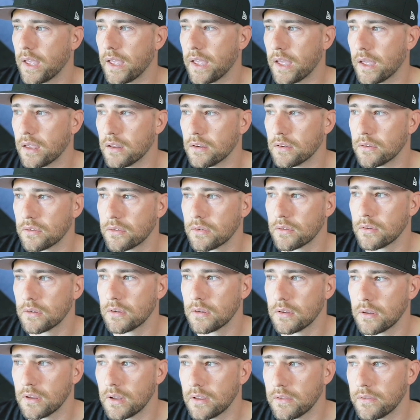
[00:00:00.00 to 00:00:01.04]
And
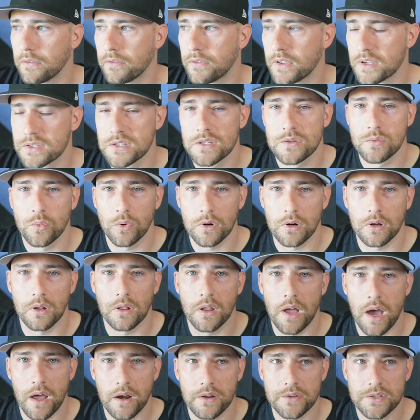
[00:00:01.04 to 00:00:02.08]
this is where a
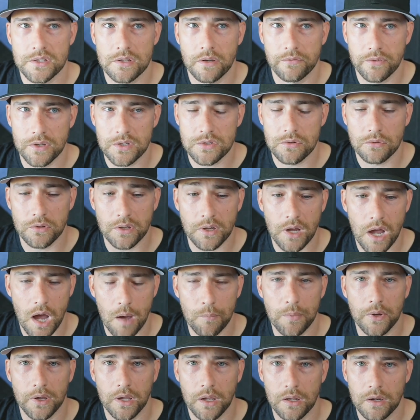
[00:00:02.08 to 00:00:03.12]
lot of stuff gets really
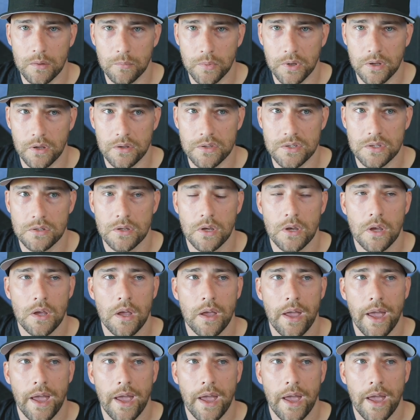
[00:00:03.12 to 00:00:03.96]
complicated, because